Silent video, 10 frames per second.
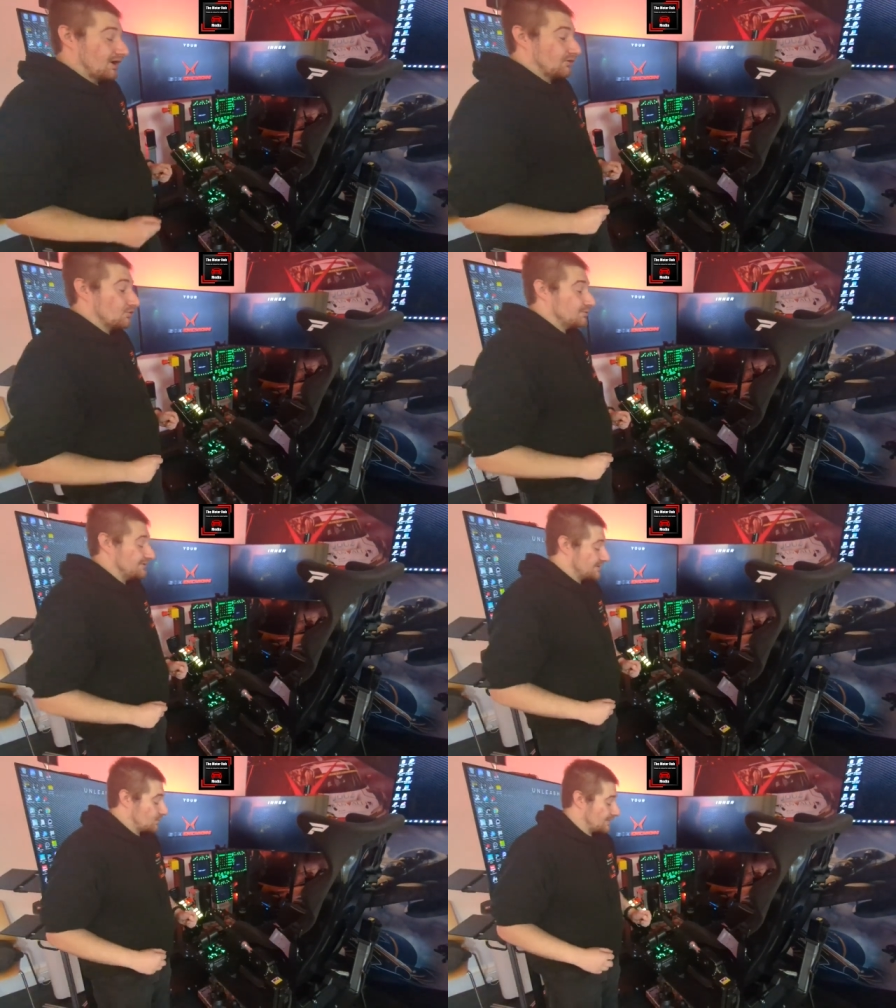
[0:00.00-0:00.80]
along with
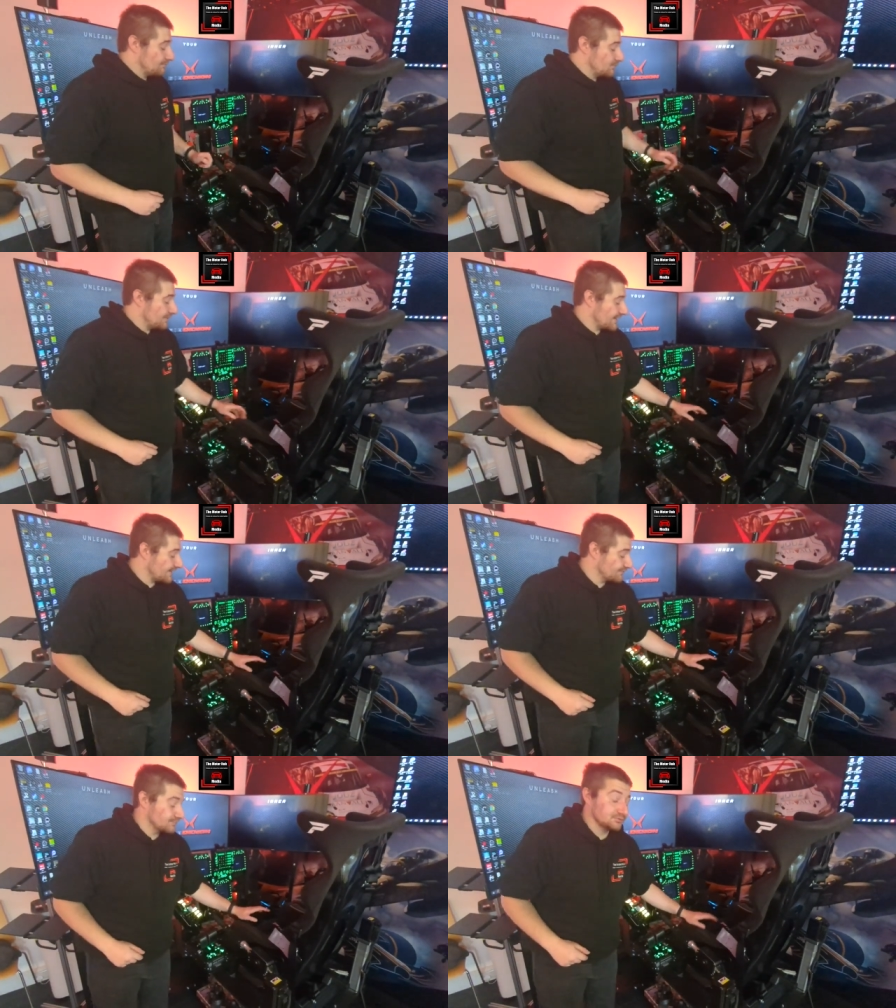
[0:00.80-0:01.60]
the equipment, we
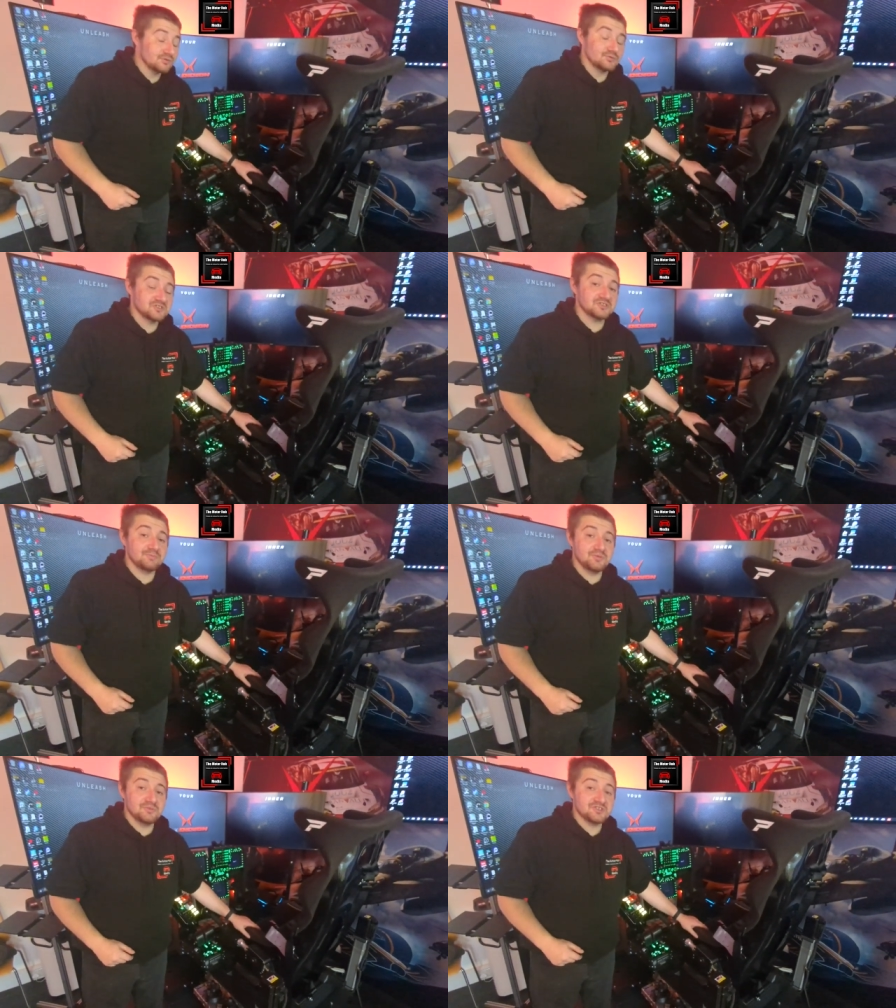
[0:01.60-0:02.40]
have the
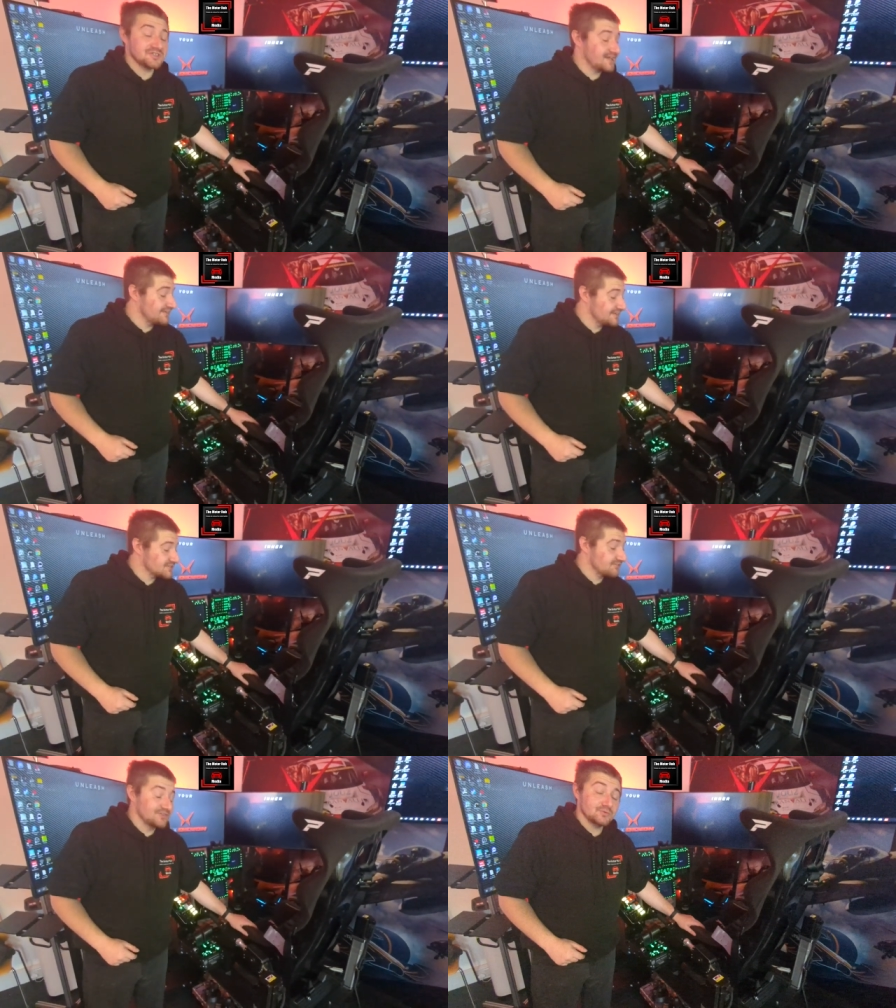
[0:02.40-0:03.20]
Prosimu seat, and
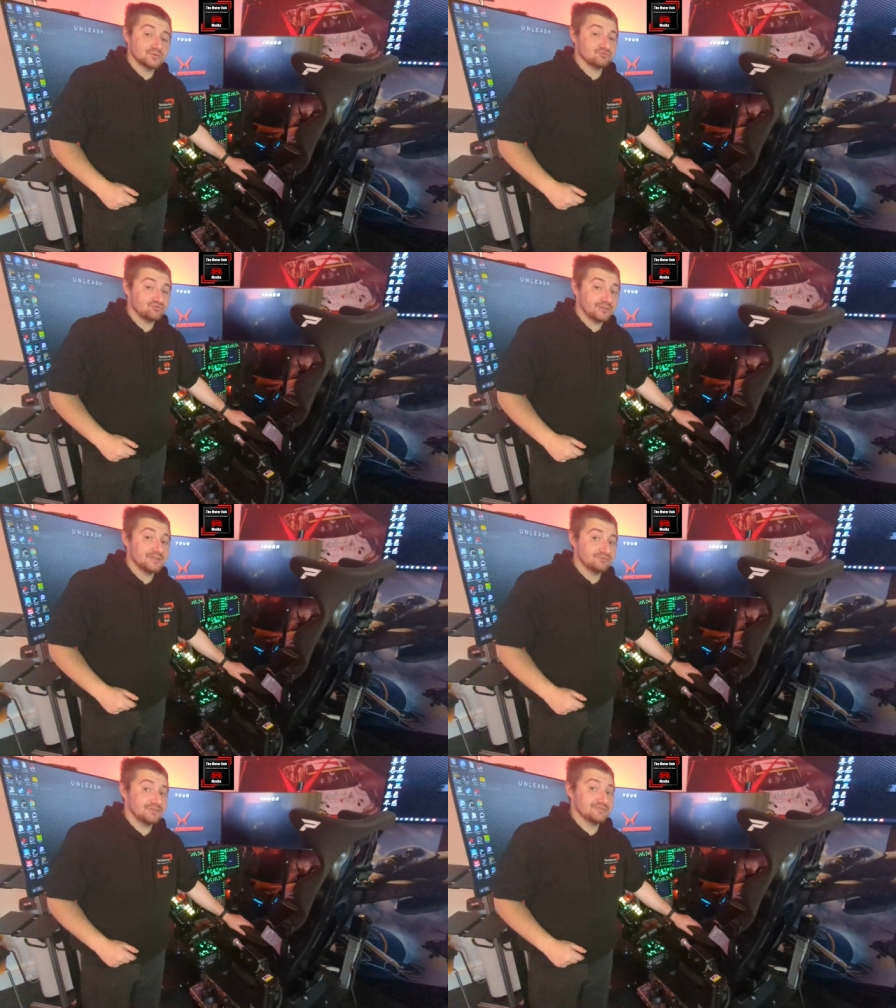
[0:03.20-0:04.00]
this feels
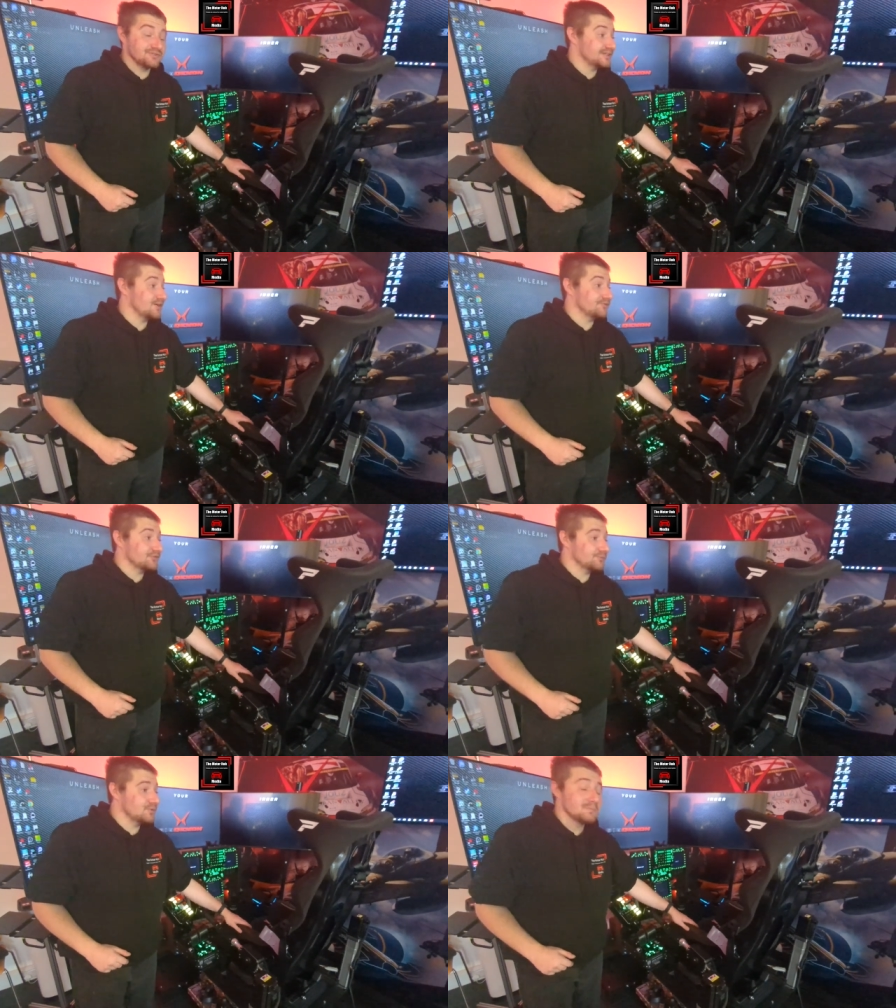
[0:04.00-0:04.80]
really
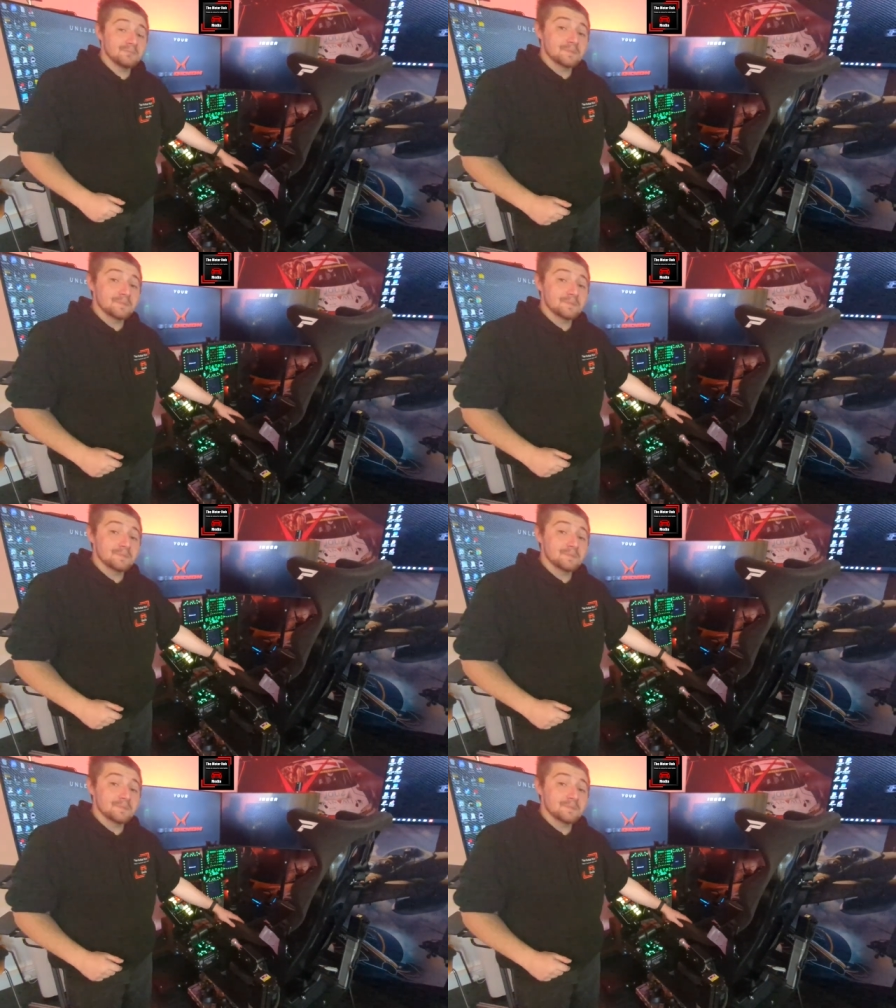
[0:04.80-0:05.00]
comfortable.